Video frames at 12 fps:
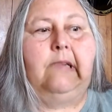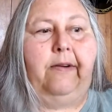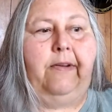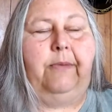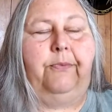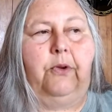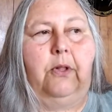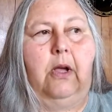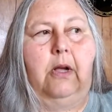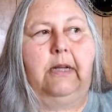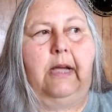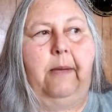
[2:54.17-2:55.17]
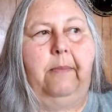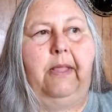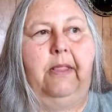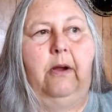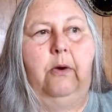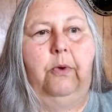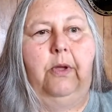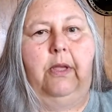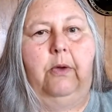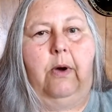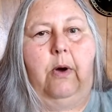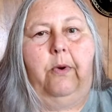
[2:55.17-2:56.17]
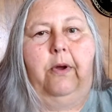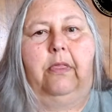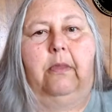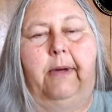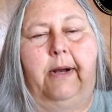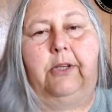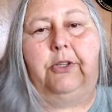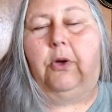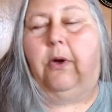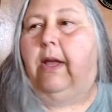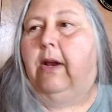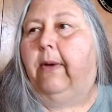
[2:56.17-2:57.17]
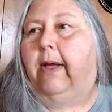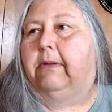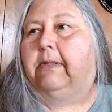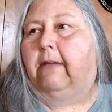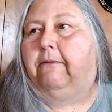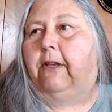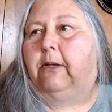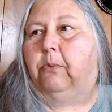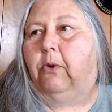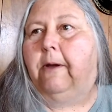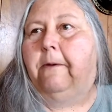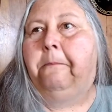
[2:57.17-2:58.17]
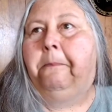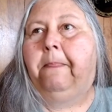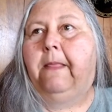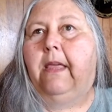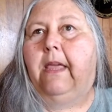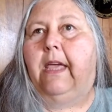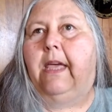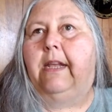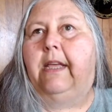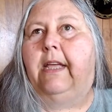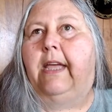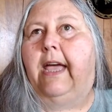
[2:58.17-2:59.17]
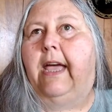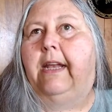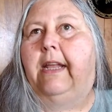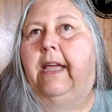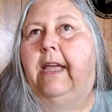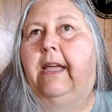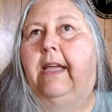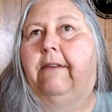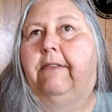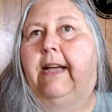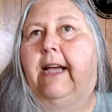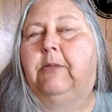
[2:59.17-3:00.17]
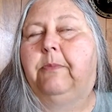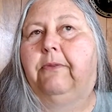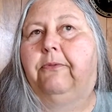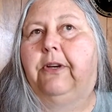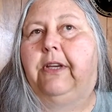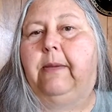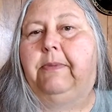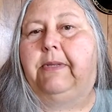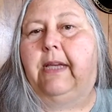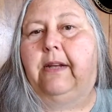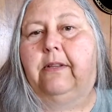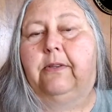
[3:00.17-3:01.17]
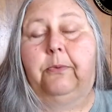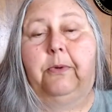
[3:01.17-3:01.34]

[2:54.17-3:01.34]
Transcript: I've had them for a long time, and they're really well worth the money. So anyway, I was on Facebook, and it had an advertisement for Keen sandals